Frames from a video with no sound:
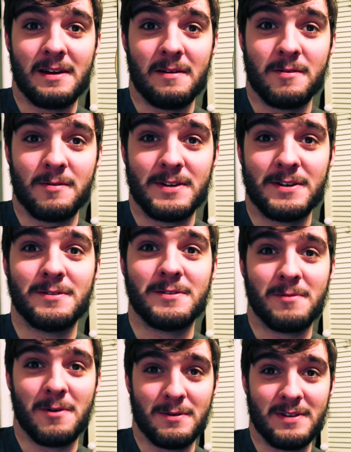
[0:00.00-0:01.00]
I'm going to be shooting some
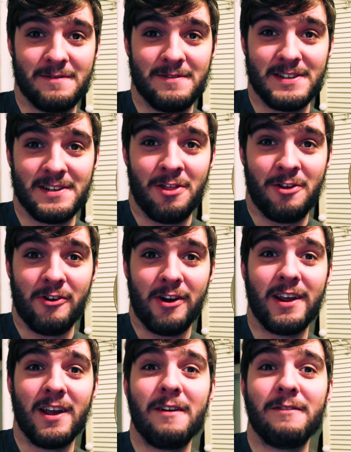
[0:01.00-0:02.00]
Kodak Vision
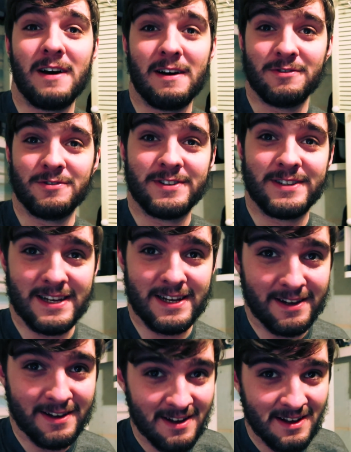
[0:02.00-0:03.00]
3
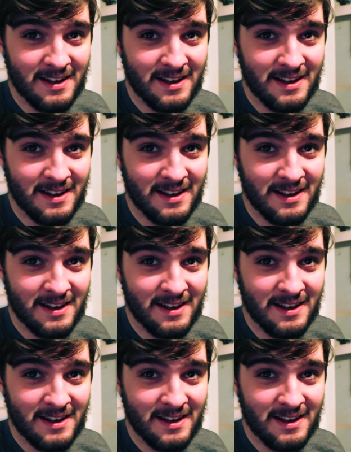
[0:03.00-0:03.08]
500T.